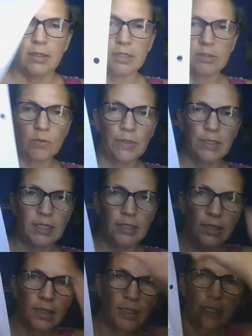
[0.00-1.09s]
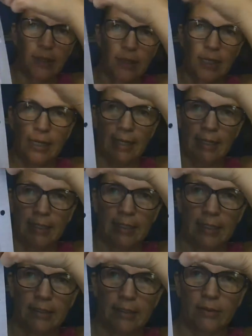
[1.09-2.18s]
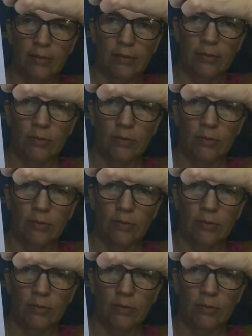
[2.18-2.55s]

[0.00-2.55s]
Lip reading: That's what we need, the line here too.